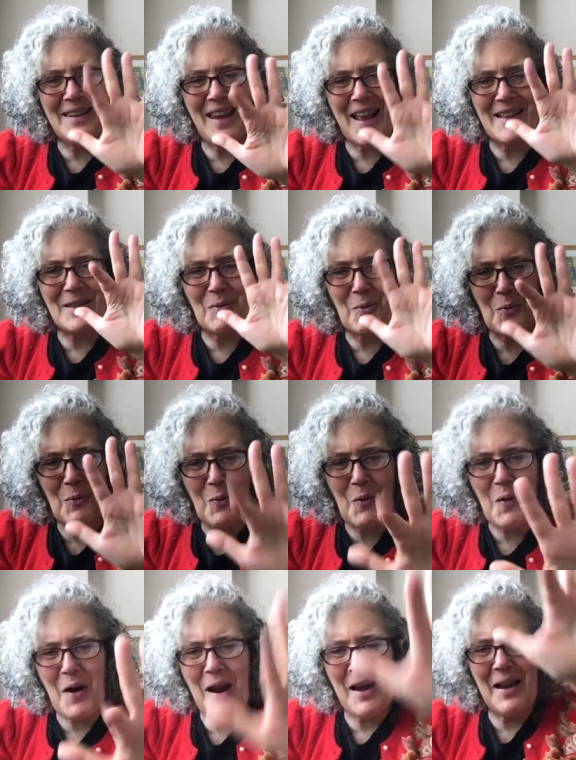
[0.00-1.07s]
let's
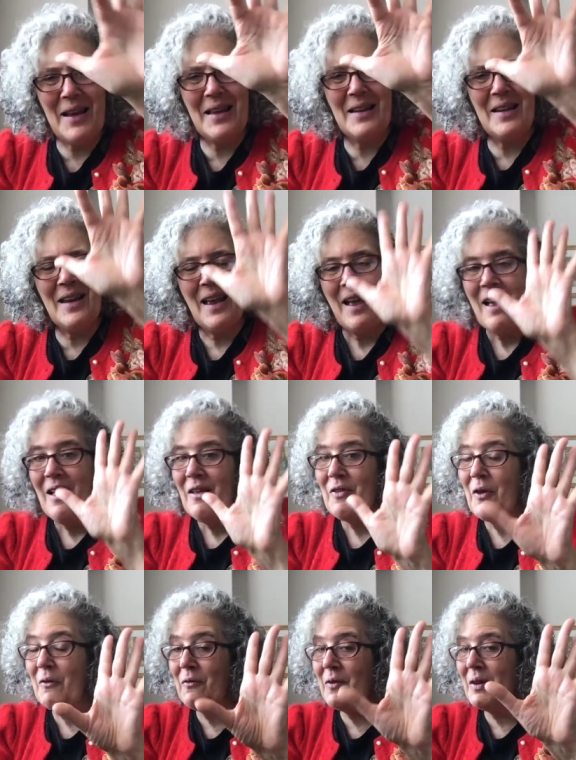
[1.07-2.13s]
run."
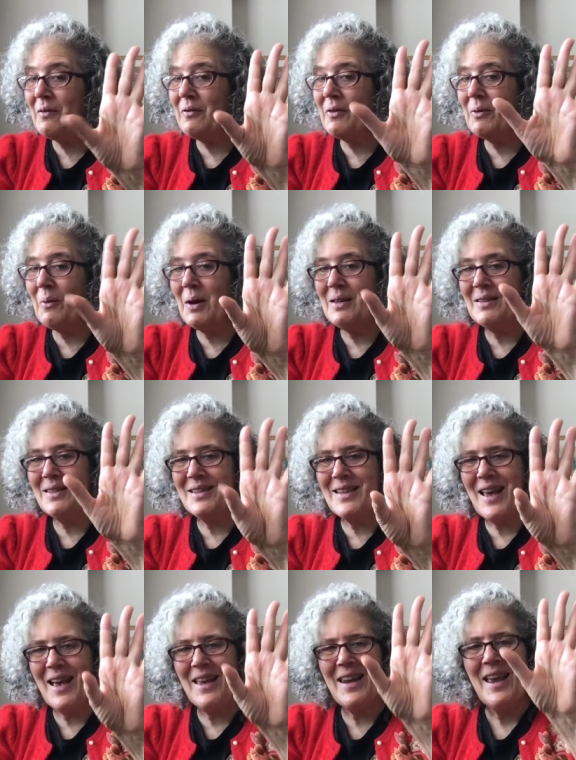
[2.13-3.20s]
The fifth one
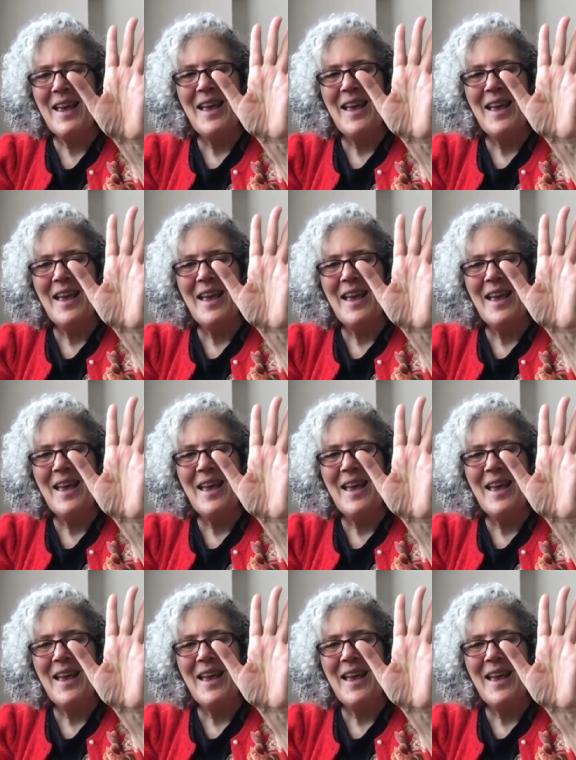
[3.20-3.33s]
said,